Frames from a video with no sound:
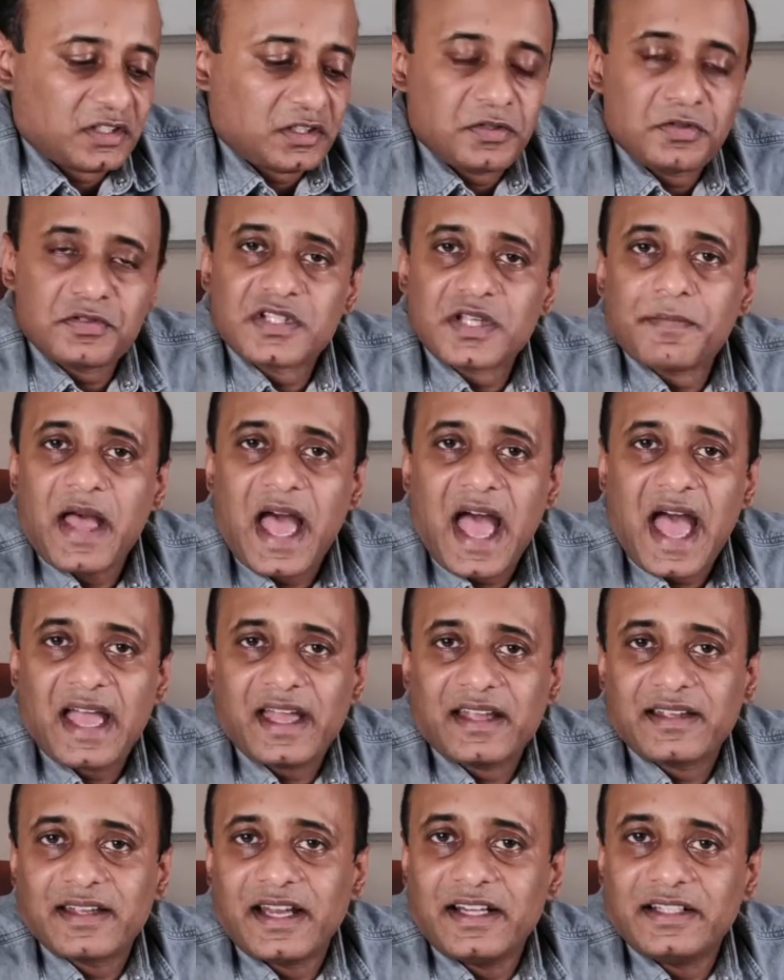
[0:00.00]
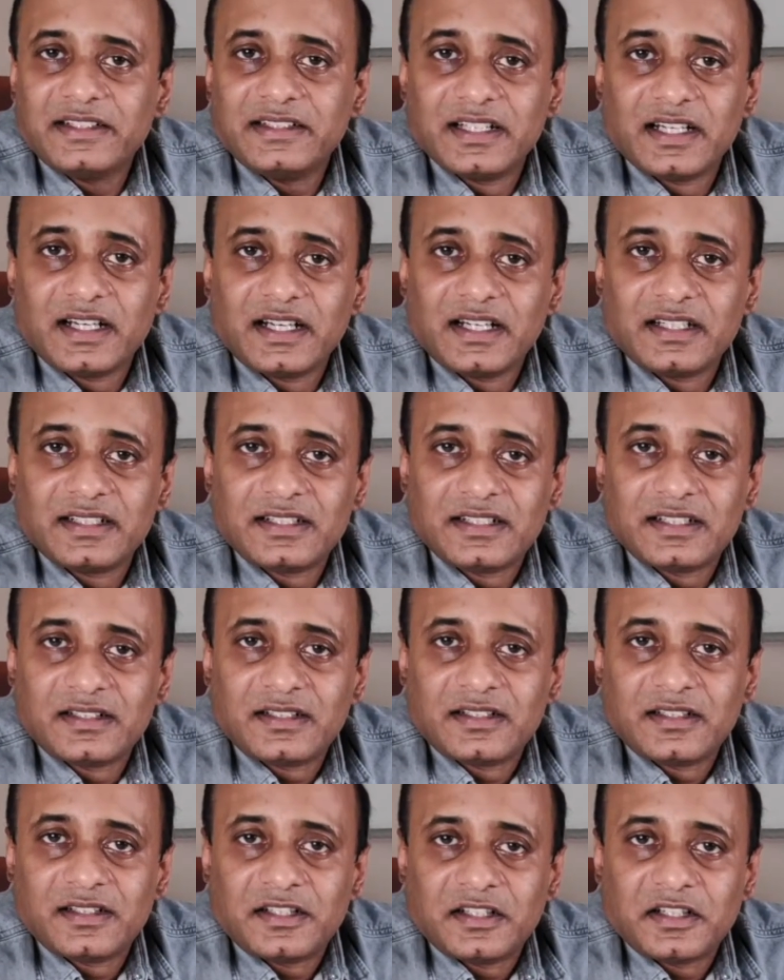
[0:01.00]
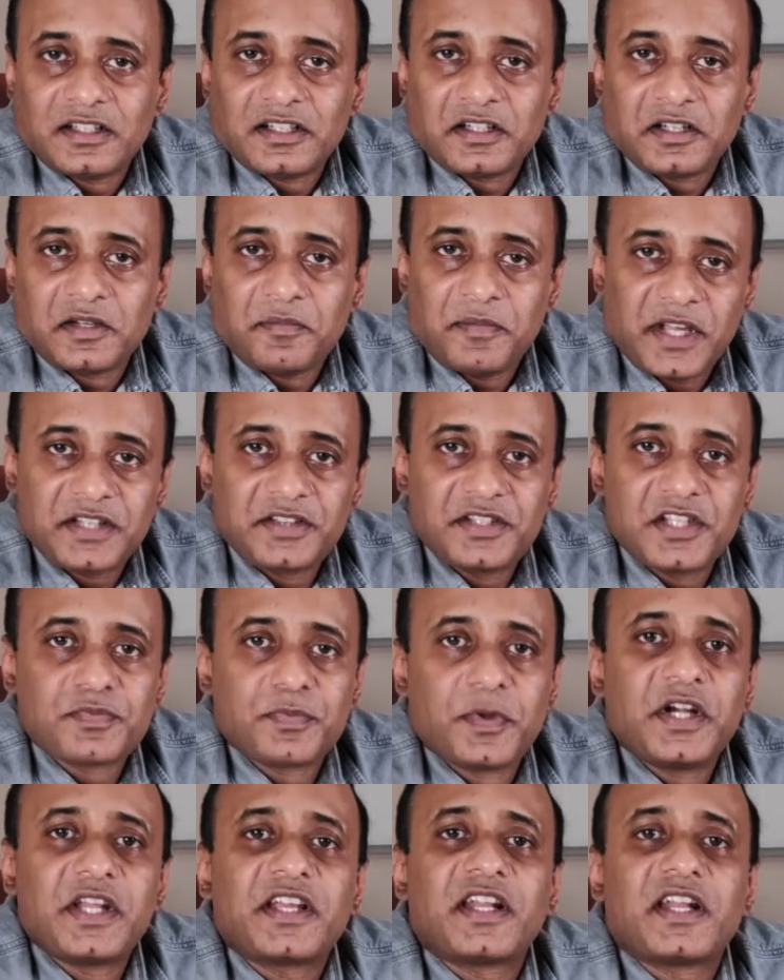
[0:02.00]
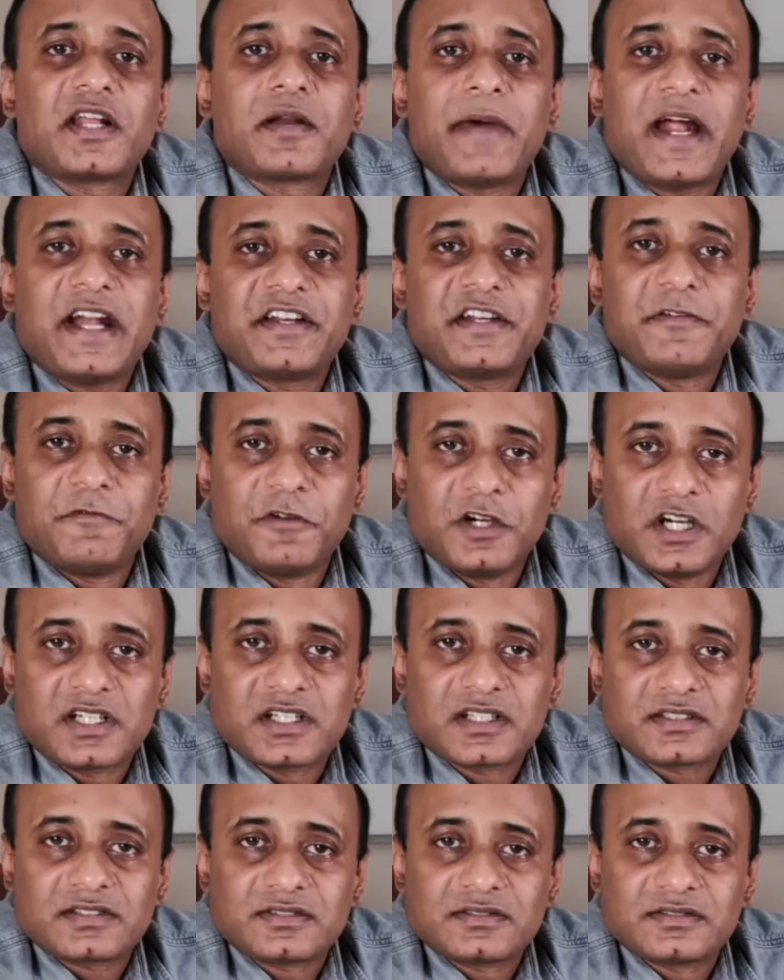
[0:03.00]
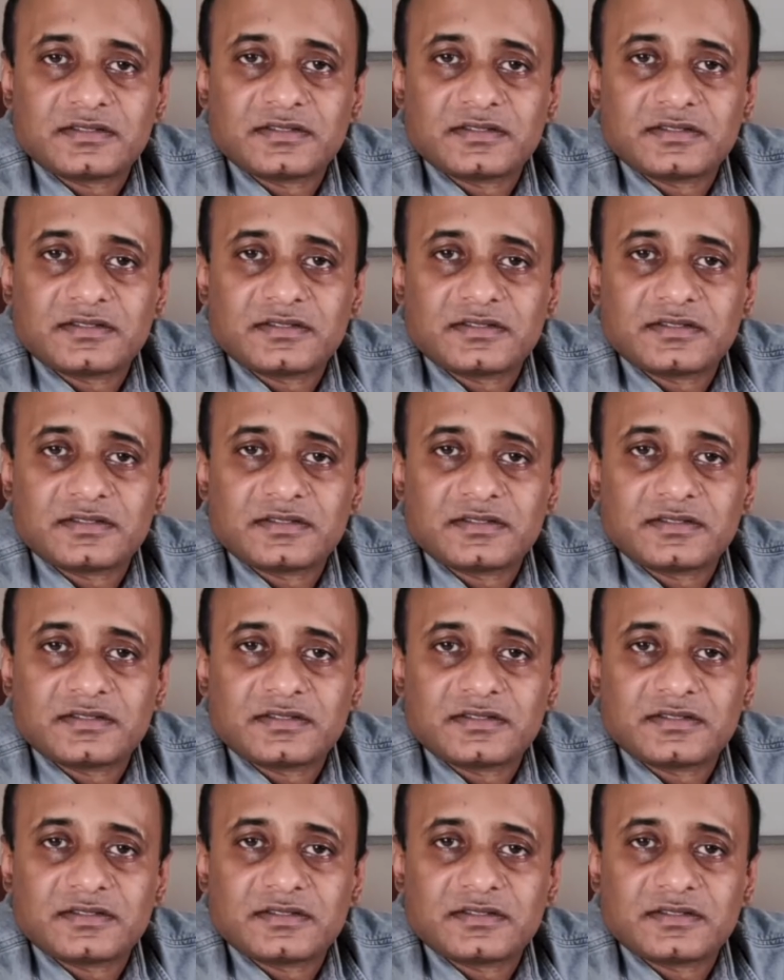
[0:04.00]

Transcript: do some hack and make this particular battery work.